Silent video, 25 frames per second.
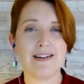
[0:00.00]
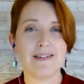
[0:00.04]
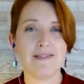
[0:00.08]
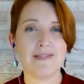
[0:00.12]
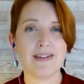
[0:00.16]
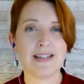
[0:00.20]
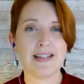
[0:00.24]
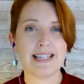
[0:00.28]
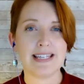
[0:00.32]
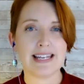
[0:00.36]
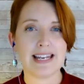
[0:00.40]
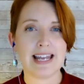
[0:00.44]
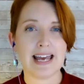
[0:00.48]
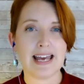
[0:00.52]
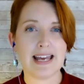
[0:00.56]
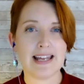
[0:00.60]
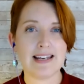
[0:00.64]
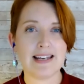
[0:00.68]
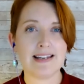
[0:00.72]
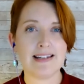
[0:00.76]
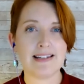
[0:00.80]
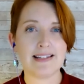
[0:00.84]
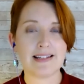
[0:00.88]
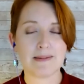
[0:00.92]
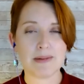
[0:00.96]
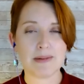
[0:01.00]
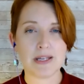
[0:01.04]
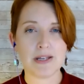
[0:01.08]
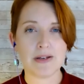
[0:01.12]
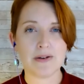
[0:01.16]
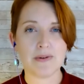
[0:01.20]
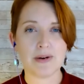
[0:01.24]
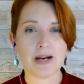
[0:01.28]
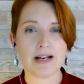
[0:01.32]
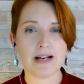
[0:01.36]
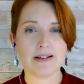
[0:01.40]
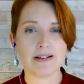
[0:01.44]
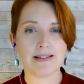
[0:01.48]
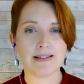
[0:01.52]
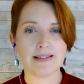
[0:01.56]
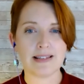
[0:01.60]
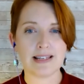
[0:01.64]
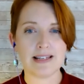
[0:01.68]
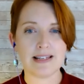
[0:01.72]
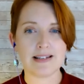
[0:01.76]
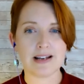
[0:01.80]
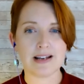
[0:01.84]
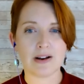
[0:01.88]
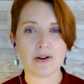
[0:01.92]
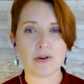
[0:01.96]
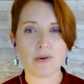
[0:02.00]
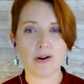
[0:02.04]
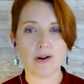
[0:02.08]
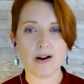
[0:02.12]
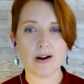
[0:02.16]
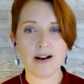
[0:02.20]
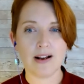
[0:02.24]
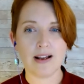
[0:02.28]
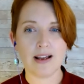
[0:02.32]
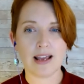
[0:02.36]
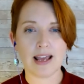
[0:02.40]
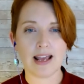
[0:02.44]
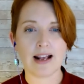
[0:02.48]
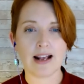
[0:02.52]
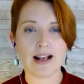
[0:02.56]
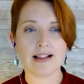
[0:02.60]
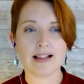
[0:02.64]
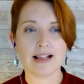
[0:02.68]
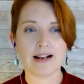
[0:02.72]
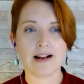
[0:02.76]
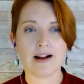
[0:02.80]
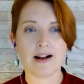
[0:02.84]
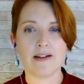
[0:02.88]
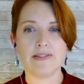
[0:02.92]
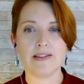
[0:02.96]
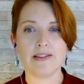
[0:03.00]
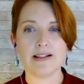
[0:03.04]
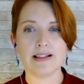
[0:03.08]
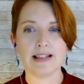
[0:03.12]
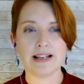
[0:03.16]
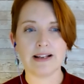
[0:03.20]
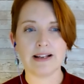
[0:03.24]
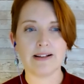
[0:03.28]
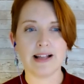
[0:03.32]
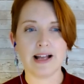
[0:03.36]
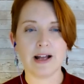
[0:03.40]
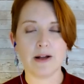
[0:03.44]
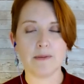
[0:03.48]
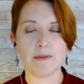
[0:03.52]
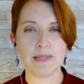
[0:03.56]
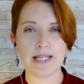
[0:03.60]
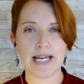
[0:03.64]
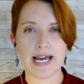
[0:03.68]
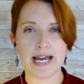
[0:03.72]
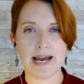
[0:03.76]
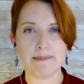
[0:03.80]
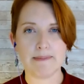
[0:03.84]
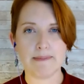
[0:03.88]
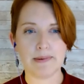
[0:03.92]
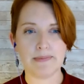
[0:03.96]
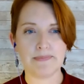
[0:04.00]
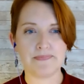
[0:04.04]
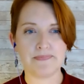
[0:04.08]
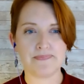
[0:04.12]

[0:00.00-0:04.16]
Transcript: visit nwlc.org and click on the Legal Help tab.